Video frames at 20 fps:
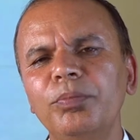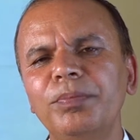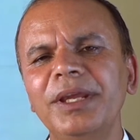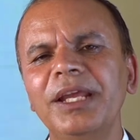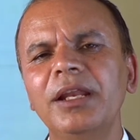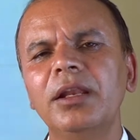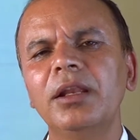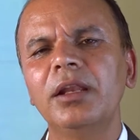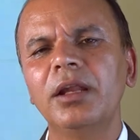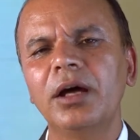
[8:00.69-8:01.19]

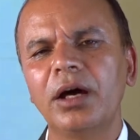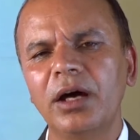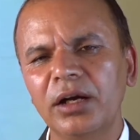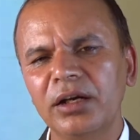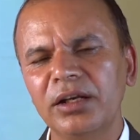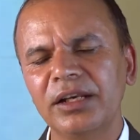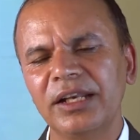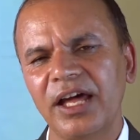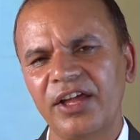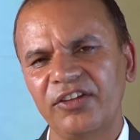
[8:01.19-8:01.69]
be
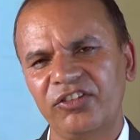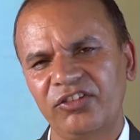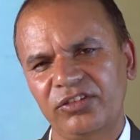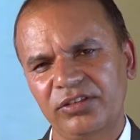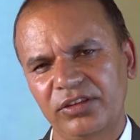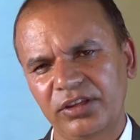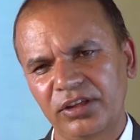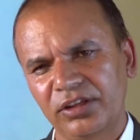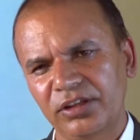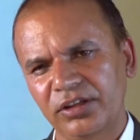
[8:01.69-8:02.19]
long
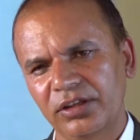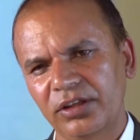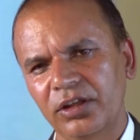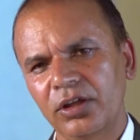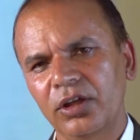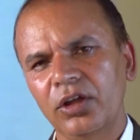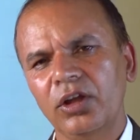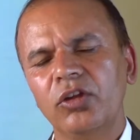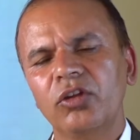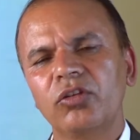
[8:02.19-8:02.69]
lasting.
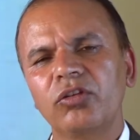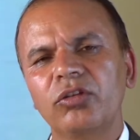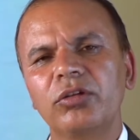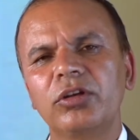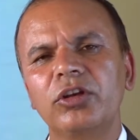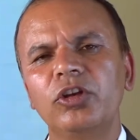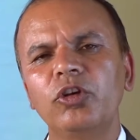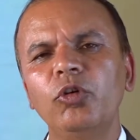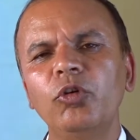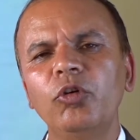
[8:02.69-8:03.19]
So
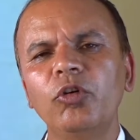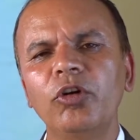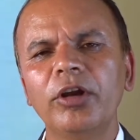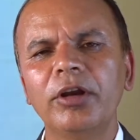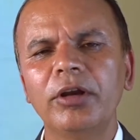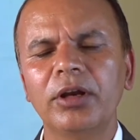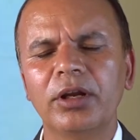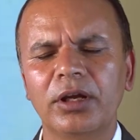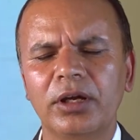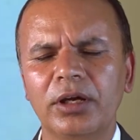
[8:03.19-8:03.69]

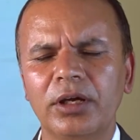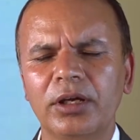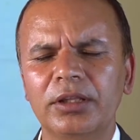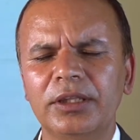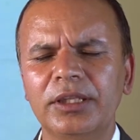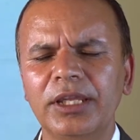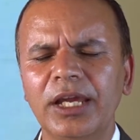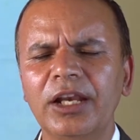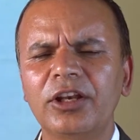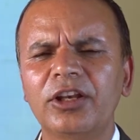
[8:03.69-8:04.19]

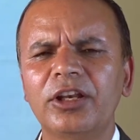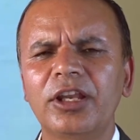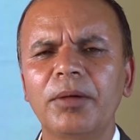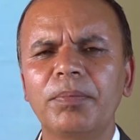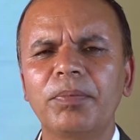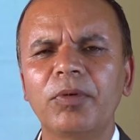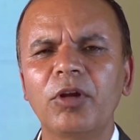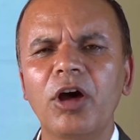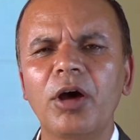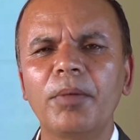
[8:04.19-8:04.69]
that
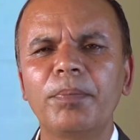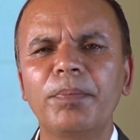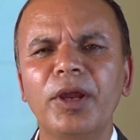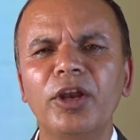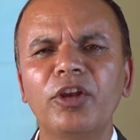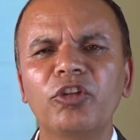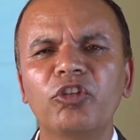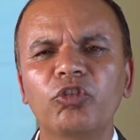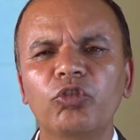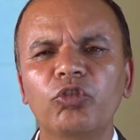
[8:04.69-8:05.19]
development